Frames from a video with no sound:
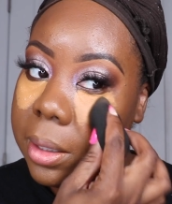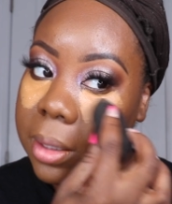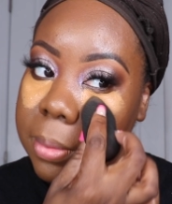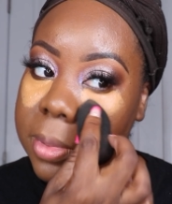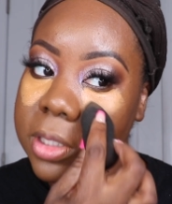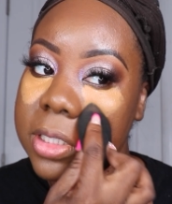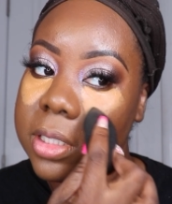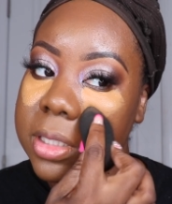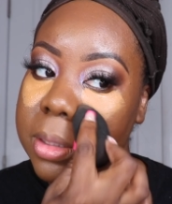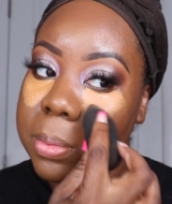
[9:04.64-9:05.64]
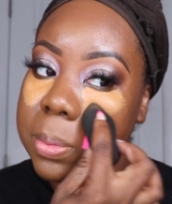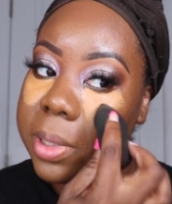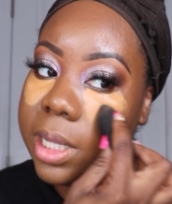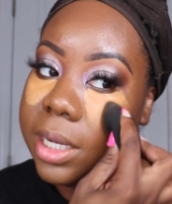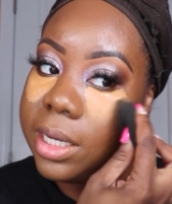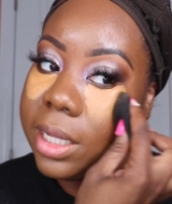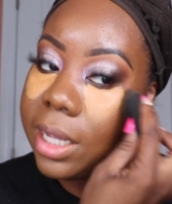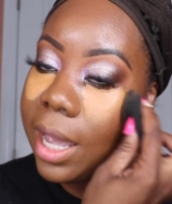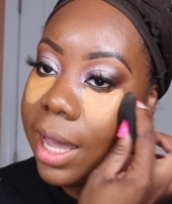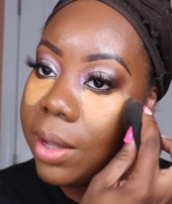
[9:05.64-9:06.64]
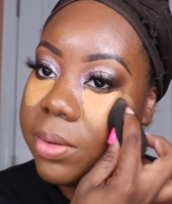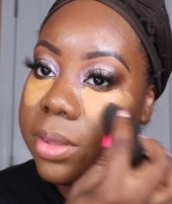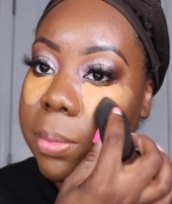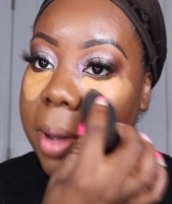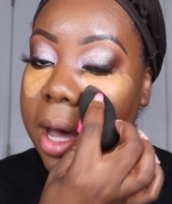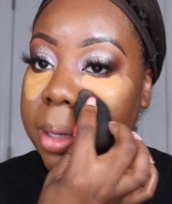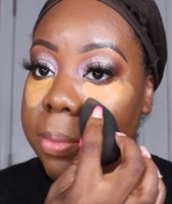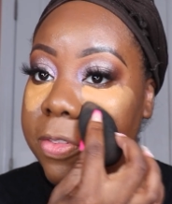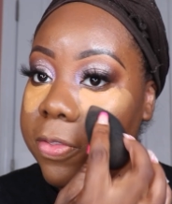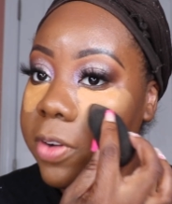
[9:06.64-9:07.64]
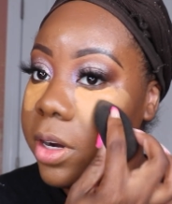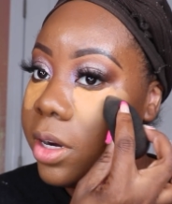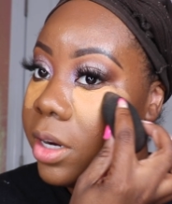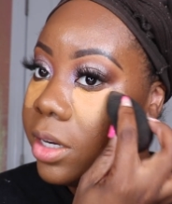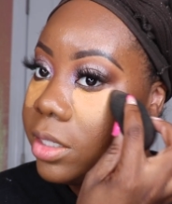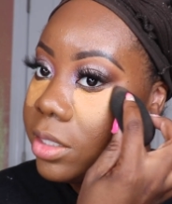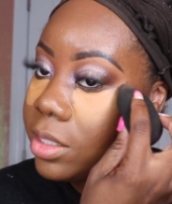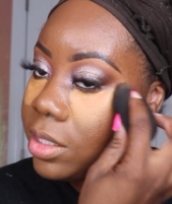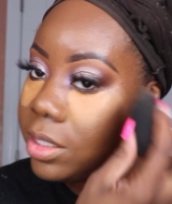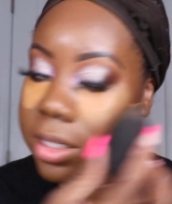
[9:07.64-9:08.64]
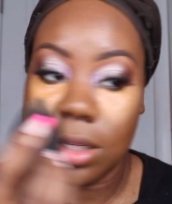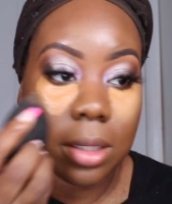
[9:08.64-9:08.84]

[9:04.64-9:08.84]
I'm just blending out the bottom first.